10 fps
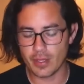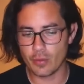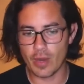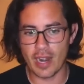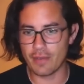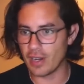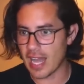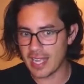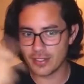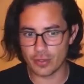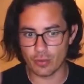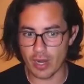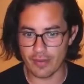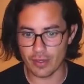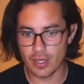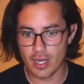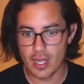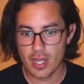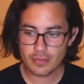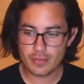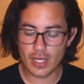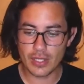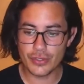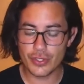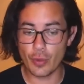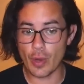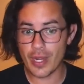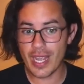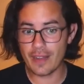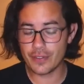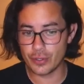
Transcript: whatever, lines or whatever. So what we have